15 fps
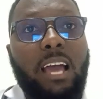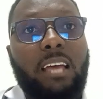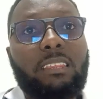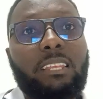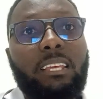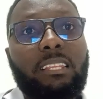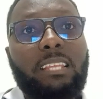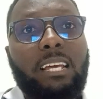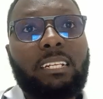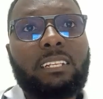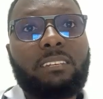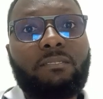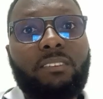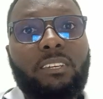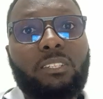and then that
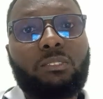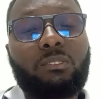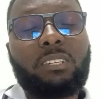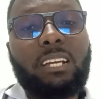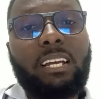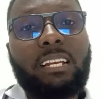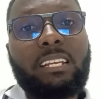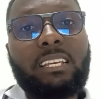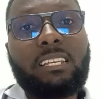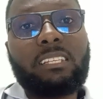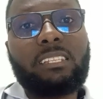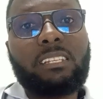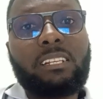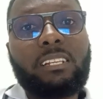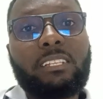infection can
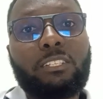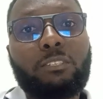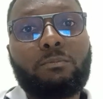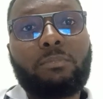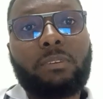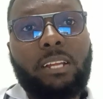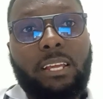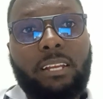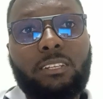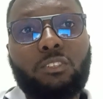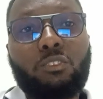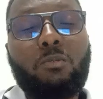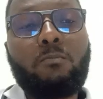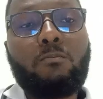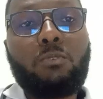easily spread.
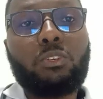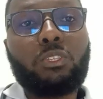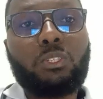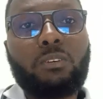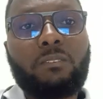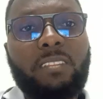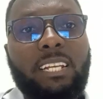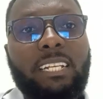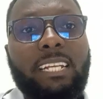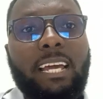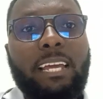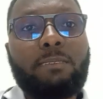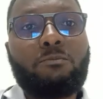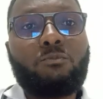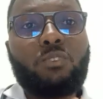So, most of the
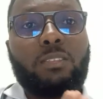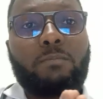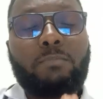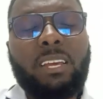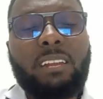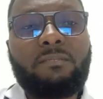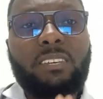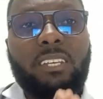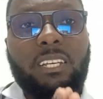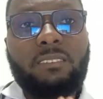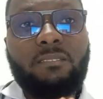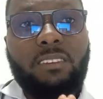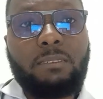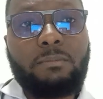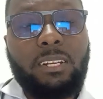time with pelvic
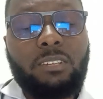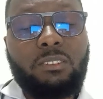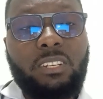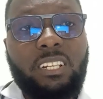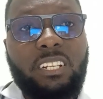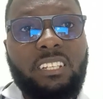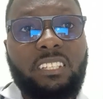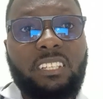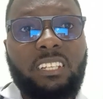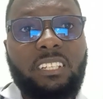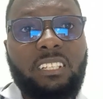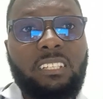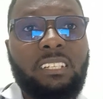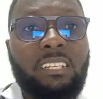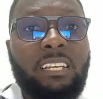inflammatory
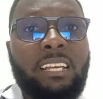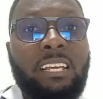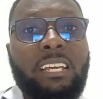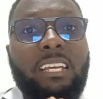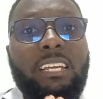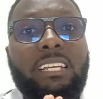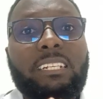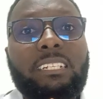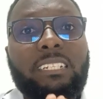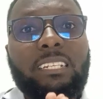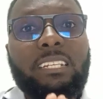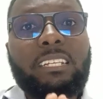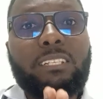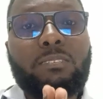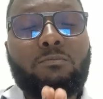disease, it
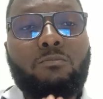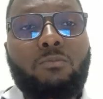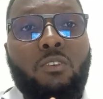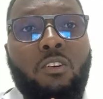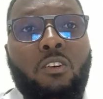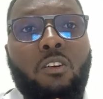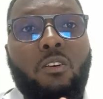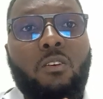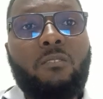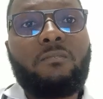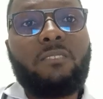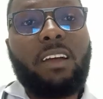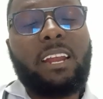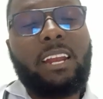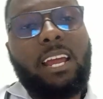is more
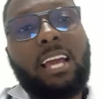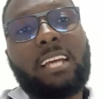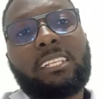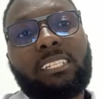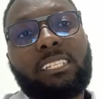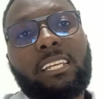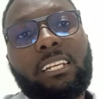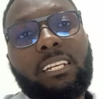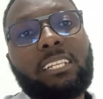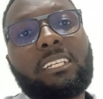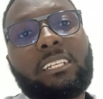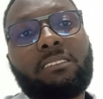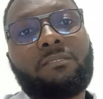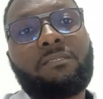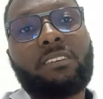of an
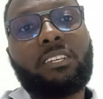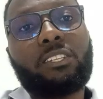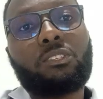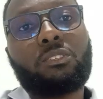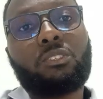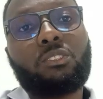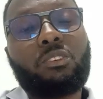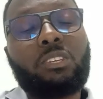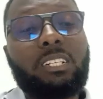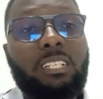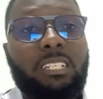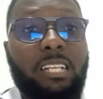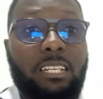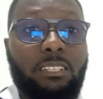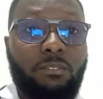ascending infection. So, it
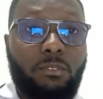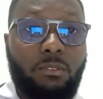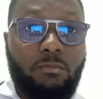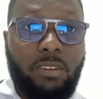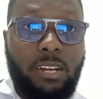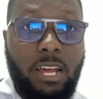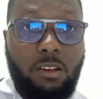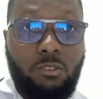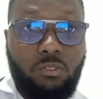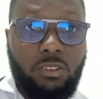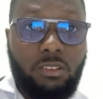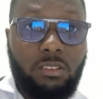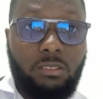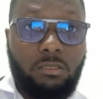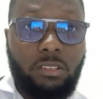starts from
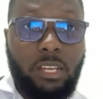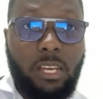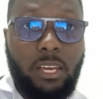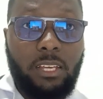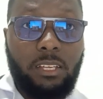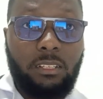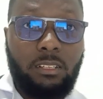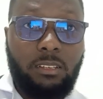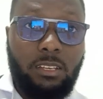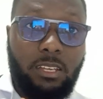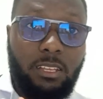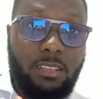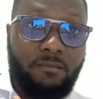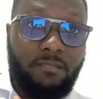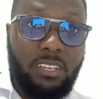down, okay,
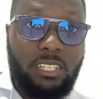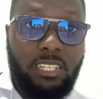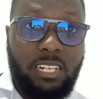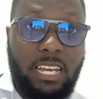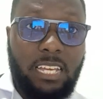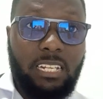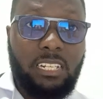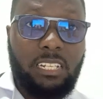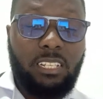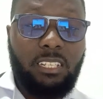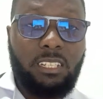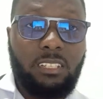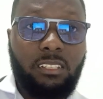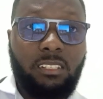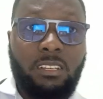either vaginitis,
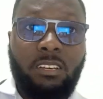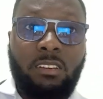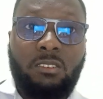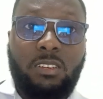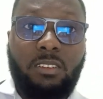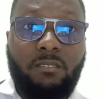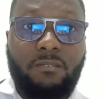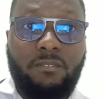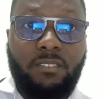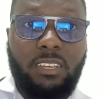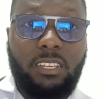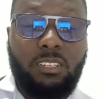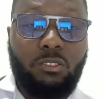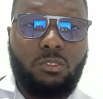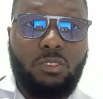
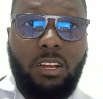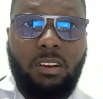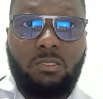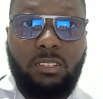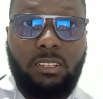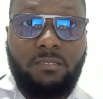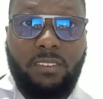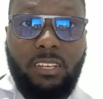infection around the